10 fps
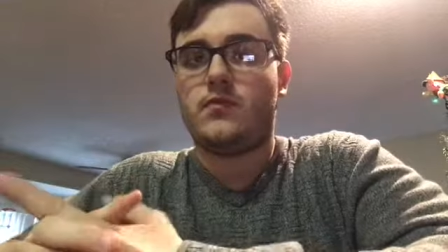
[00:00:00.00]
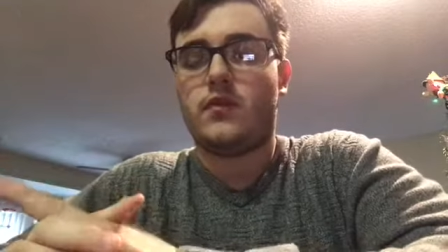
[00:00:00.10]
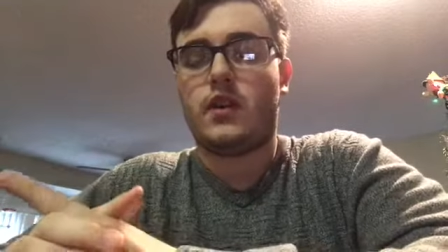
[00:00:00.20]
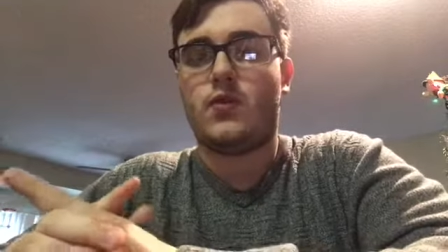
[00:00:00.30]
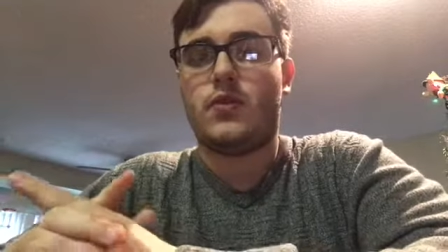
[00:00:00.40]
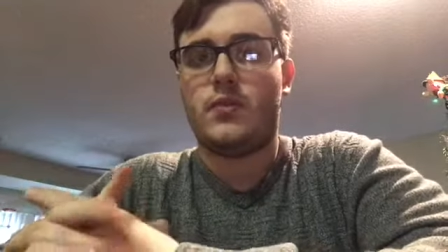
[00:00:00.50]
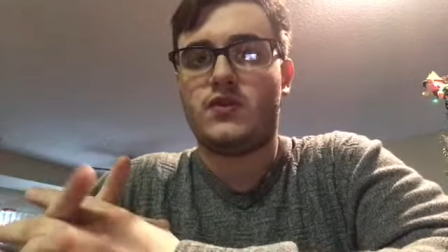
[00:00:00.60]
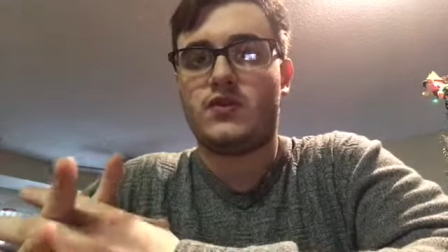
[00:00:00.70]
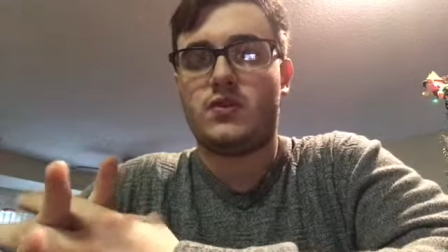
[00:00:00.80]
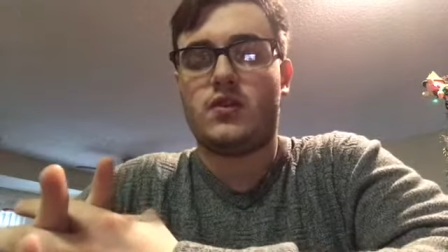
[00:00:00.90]
like with
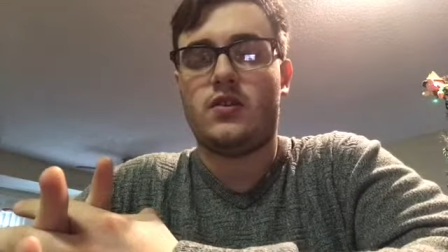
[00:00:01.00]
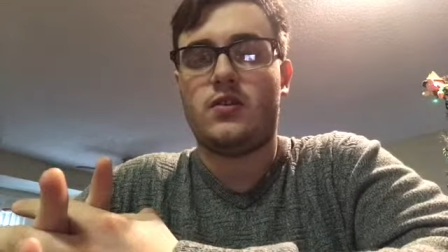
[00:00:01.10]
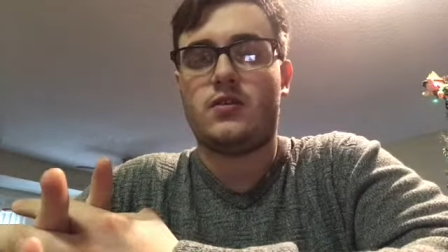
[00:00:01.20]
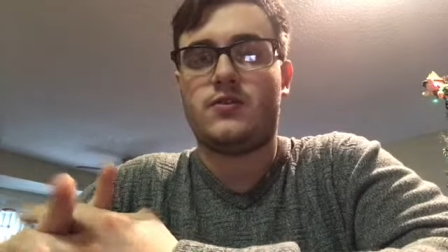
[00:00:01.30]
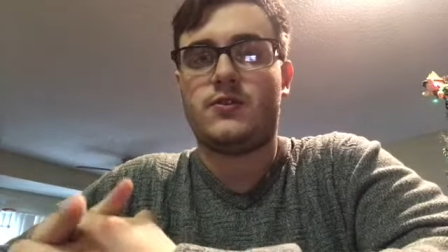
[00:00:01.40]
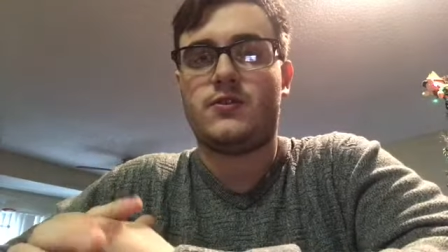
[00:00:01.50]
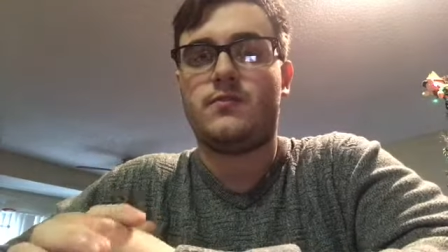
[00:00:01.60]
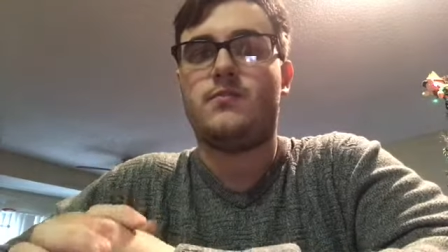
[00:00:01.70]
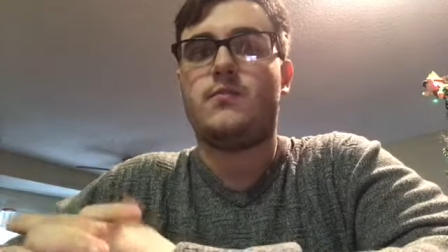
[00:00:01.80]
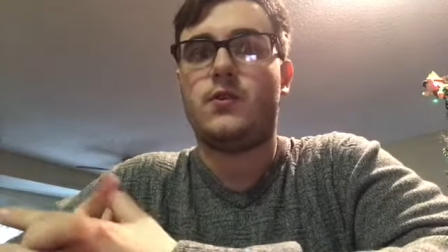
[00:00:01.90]
most certain years,
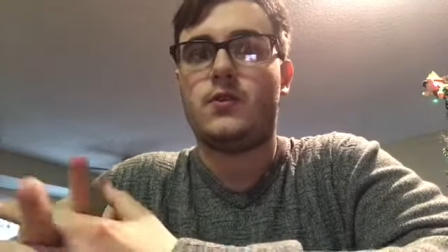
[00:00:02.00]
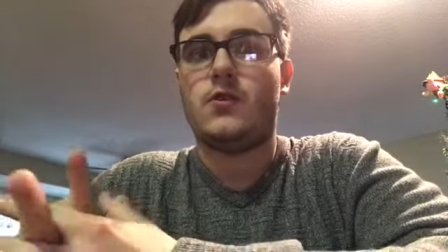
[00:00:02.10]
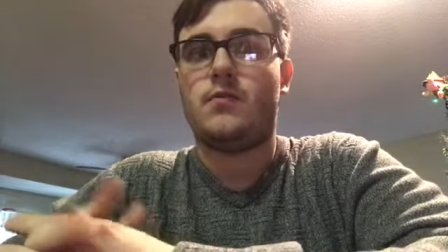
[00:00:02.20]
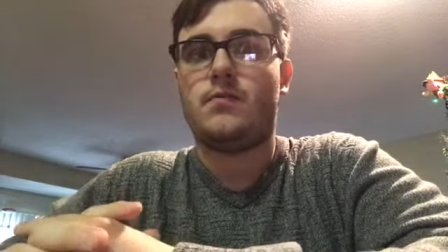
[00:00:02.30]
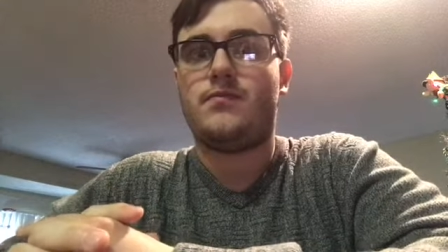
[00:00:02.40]
you know.